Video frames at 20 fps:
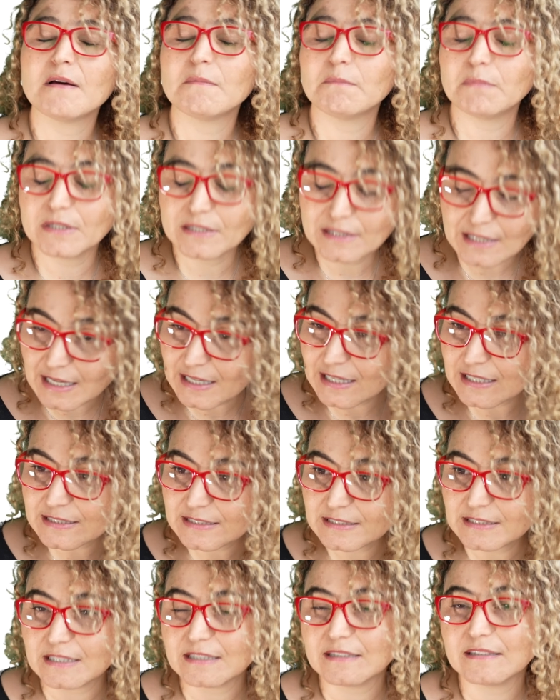But like I
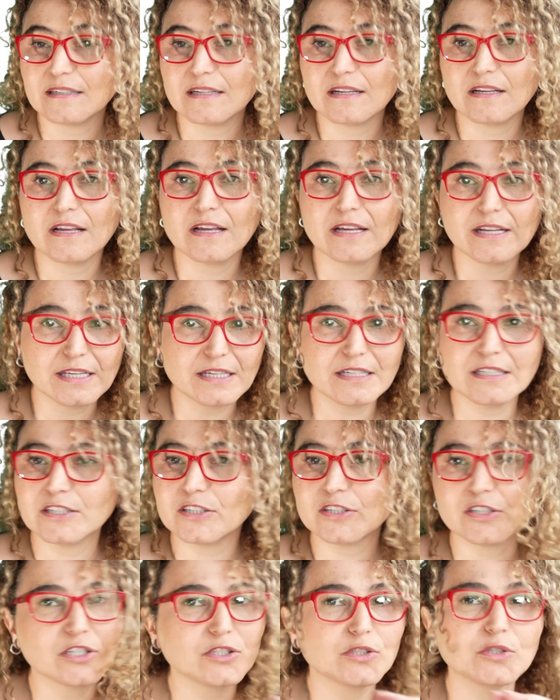said, in
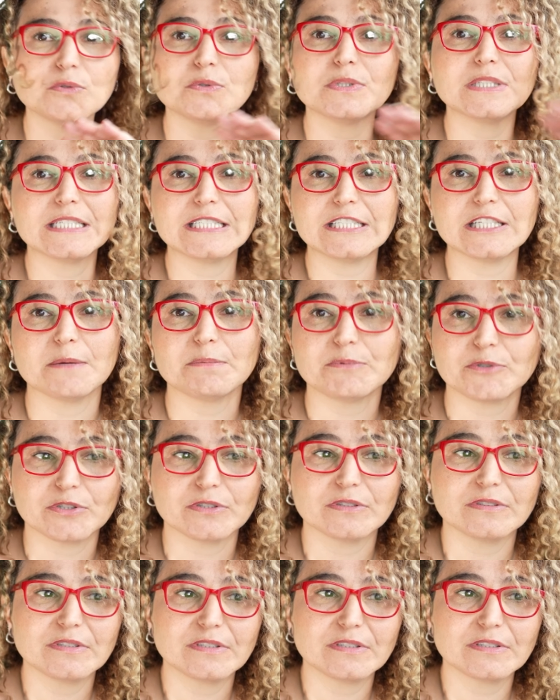English there's always
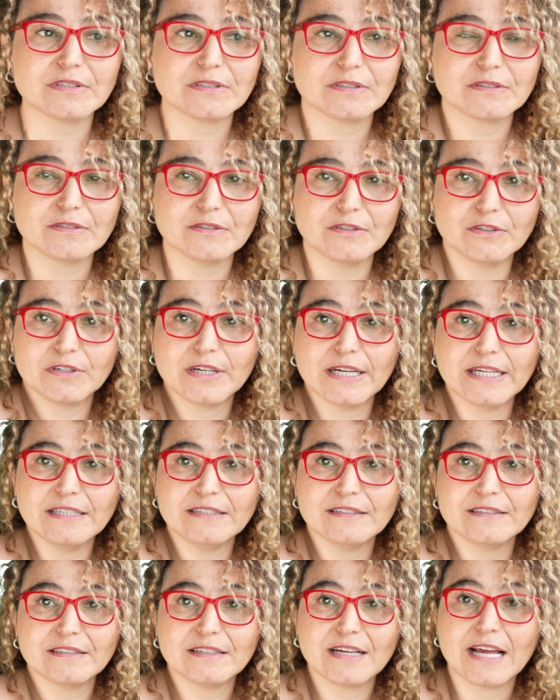exceptions,
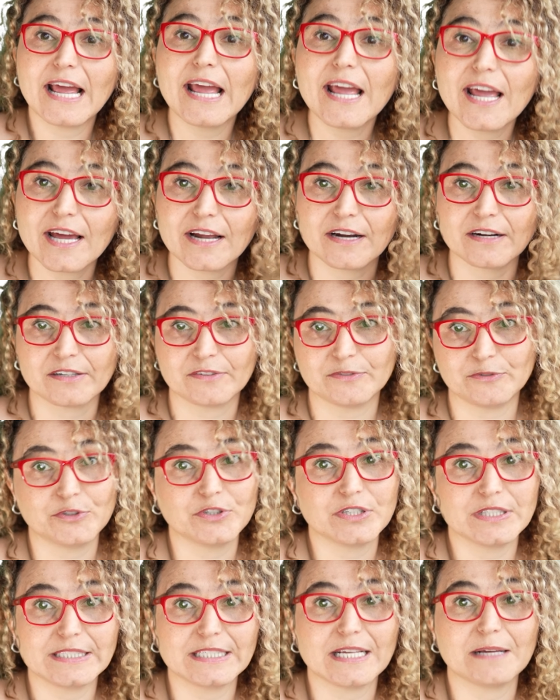okay? Hair, for
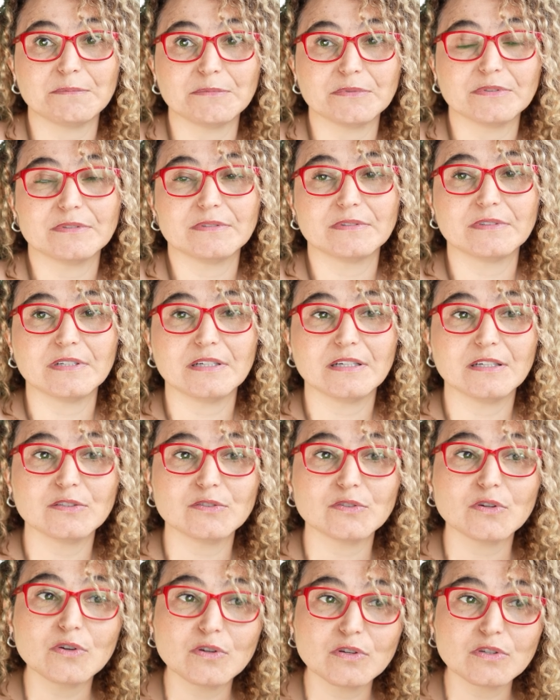example,
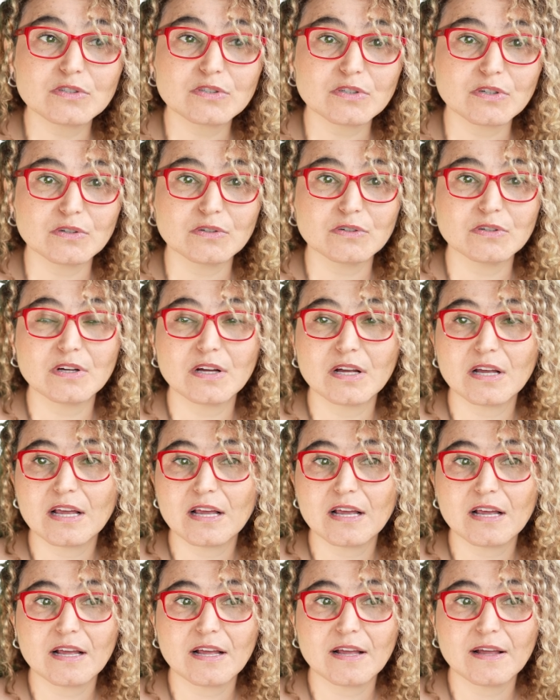is also
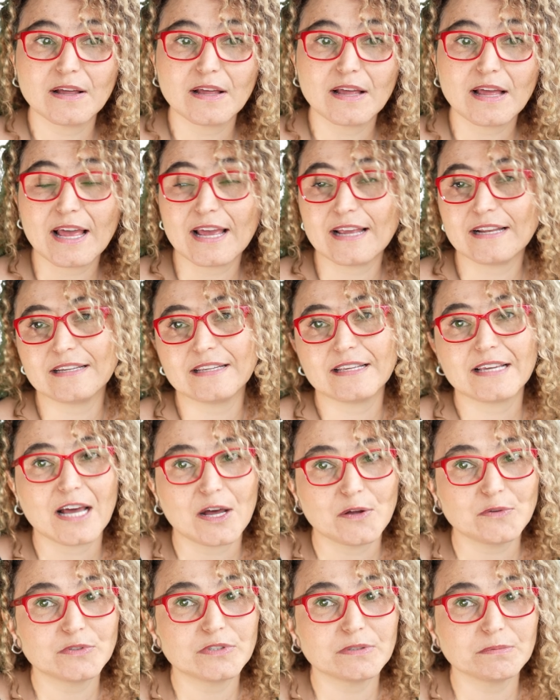
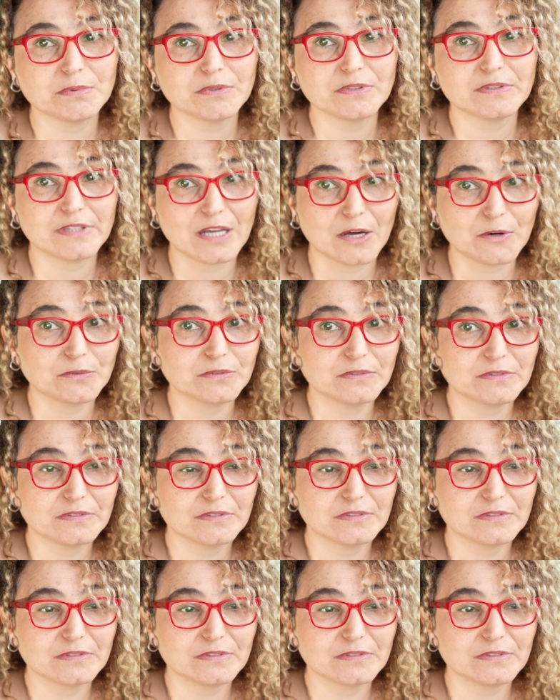uncountable noun.